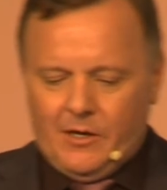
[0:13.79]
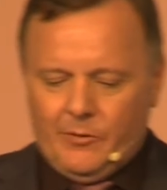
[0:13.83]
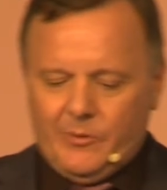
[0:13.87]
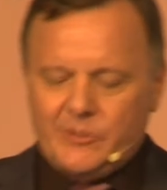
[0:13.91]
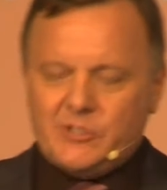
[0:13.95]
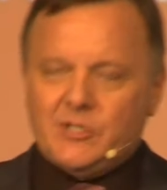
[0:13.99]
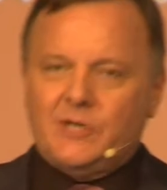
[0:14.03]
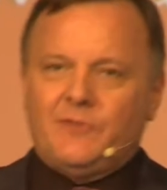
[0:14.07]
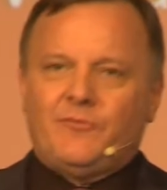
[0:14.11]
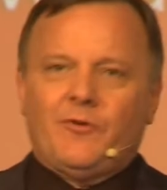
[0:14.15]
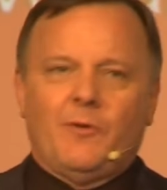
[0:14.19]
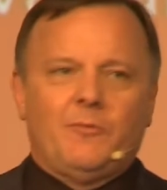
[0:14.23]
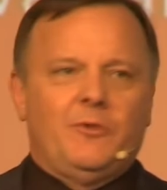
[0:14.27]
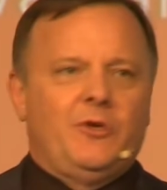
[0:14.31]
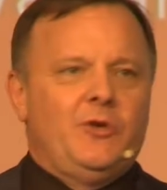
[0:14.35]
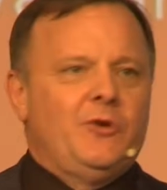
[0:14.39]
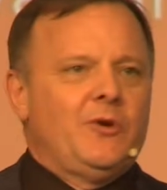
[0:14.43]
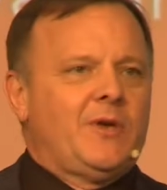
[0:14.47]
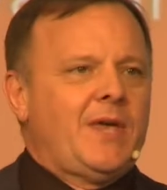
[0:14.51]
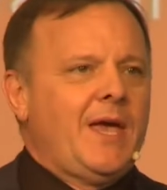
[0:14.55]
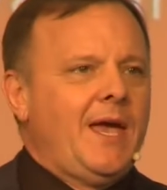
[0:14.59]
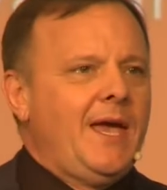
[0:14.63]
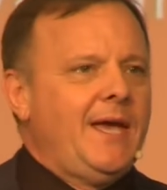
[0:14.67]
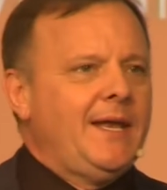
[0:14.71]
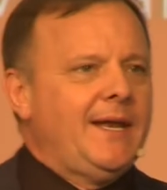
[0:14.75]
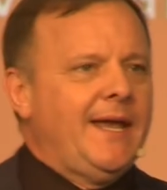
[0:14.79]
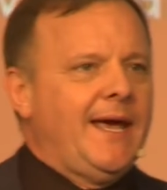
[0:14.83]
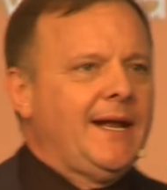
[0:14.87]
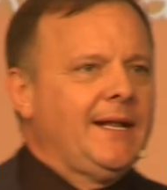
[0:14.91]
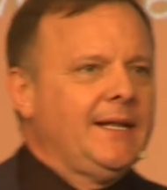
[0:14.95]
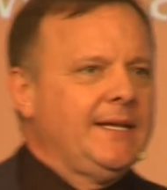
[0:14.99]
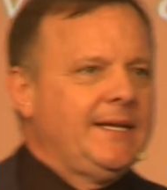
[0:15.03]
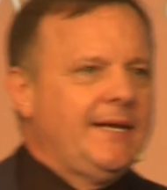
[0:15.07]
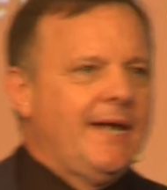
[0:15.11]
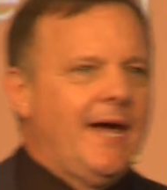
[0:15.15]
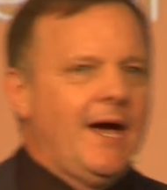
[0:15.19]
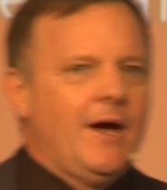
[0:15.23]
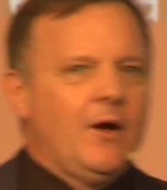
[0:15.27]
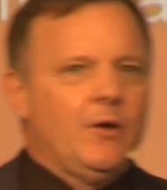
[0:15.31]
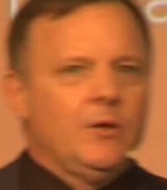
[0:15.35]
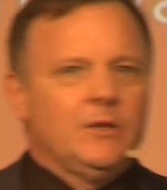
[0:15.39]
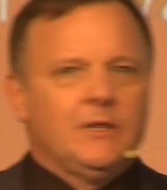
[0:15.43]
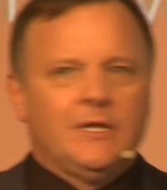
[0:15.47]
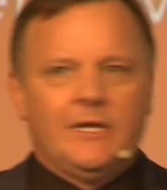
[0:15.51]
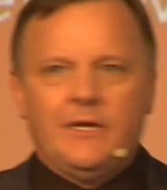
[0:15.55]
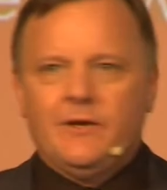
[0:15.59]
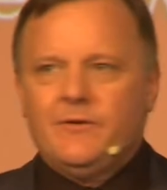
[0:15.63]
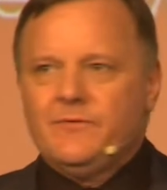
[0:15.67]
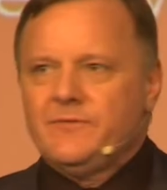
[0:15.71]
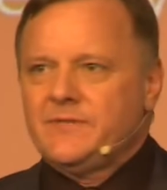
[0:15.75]
Originally from the UK, Natalie now
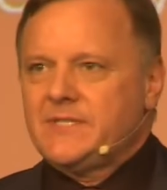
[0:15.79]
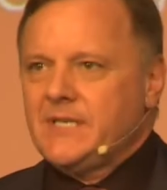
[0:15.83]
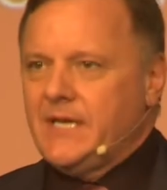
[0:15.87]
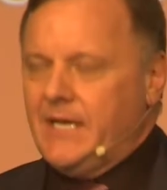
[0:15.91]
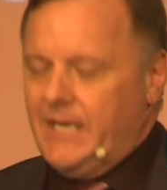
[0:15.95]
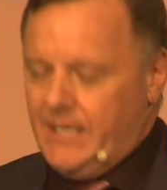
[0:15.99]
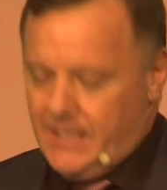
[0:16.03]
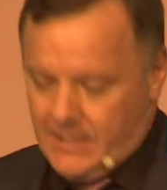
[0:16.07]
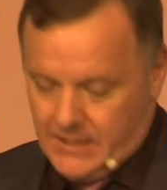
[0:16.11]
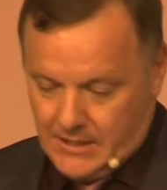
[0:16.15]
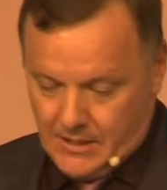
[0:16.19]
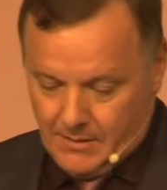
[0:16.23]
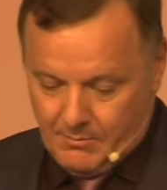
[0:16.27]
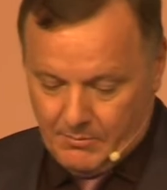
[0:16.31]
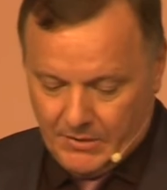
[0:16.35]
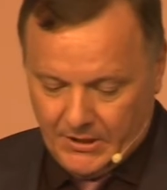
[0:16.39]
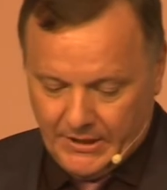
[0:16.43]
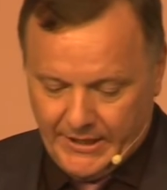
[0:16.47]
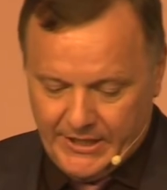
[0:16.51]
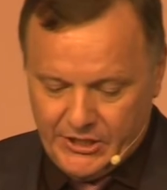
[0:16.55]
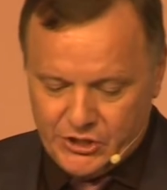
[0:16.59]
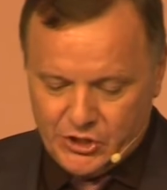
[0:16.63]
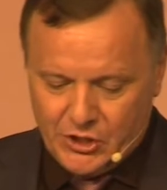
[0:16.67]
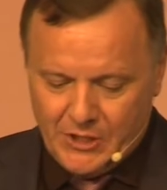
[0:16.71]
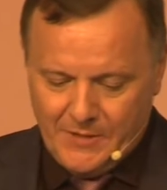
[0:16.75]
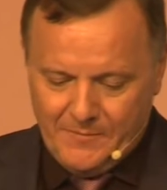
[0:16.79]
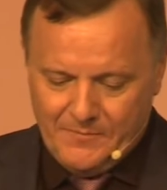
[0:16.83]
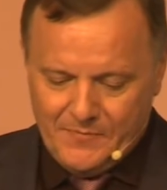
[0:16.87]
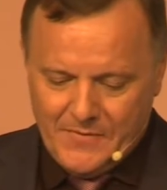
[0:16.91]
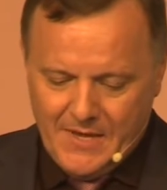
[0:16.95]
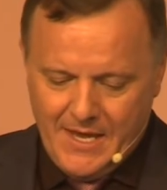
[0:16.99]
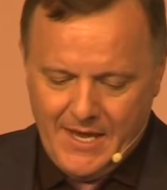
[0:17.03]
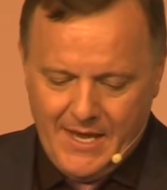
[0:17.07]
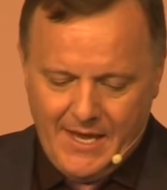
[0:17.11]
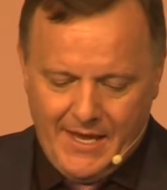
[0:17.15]
lives in Malaysia